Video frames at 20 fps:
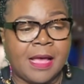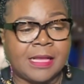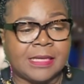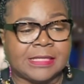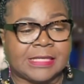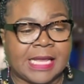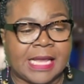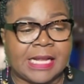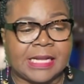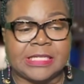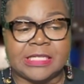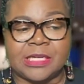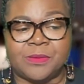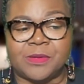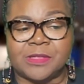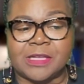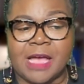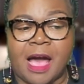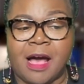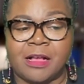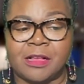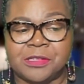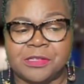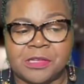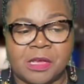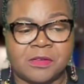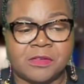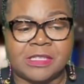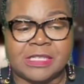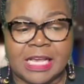said she was
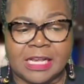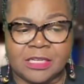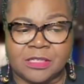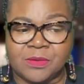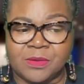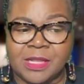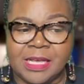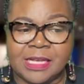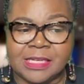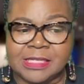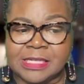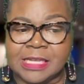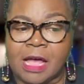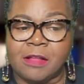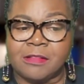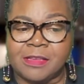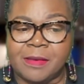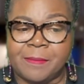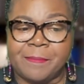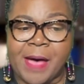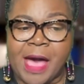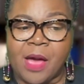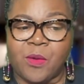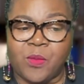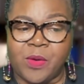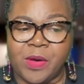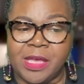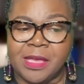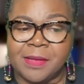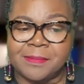also sexually assaulted by
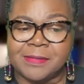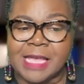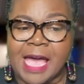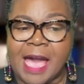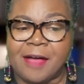Williams